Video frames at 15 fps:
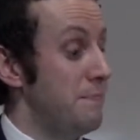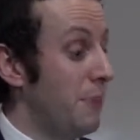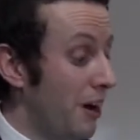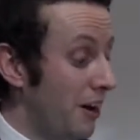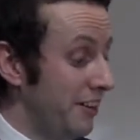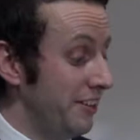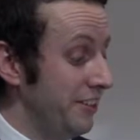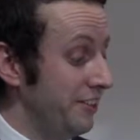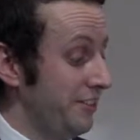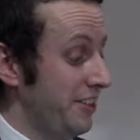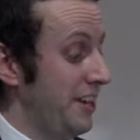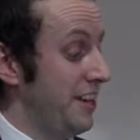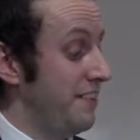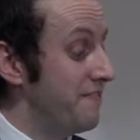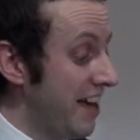partners
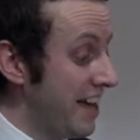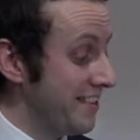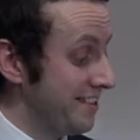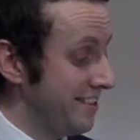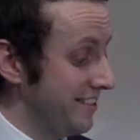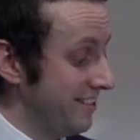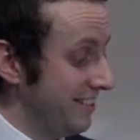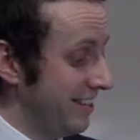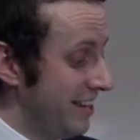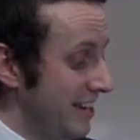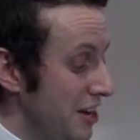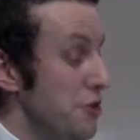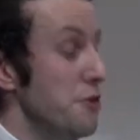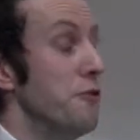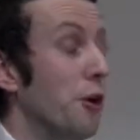and investors
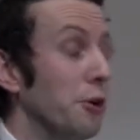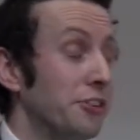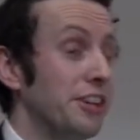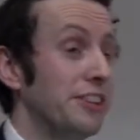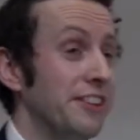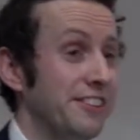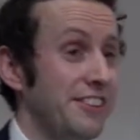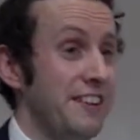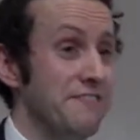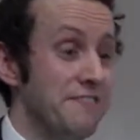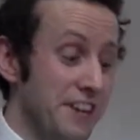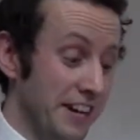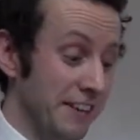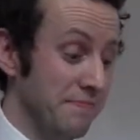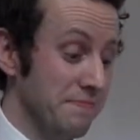who've all said the same
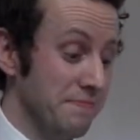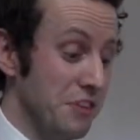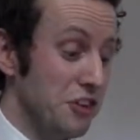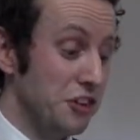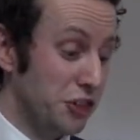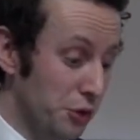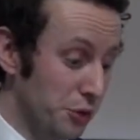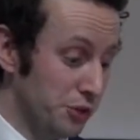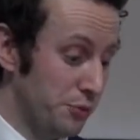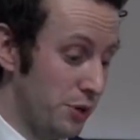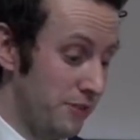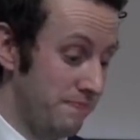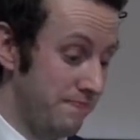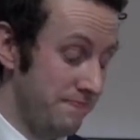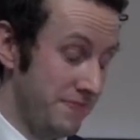thing: show us
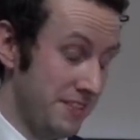one.